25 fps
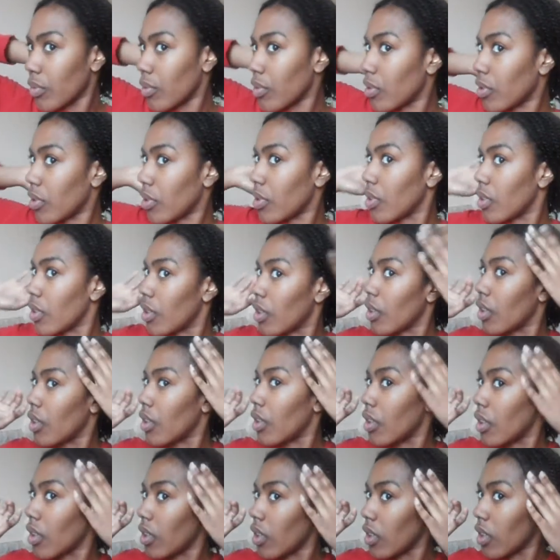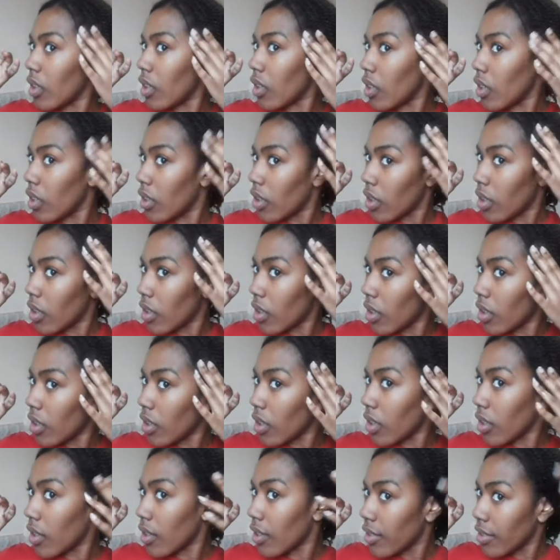
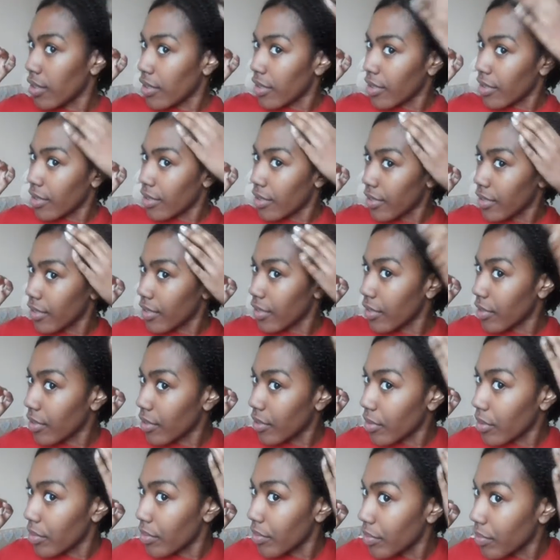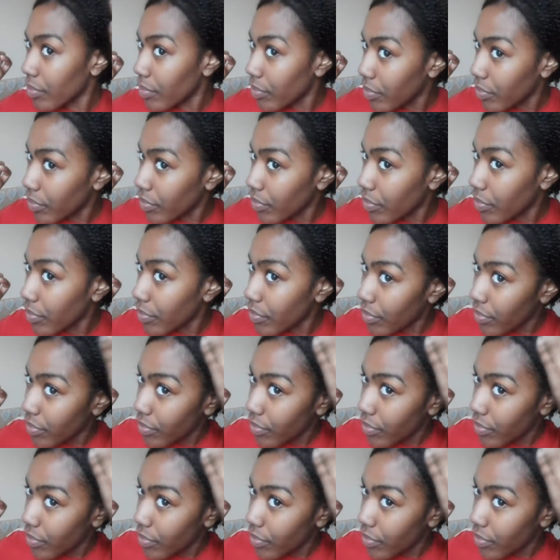(silence)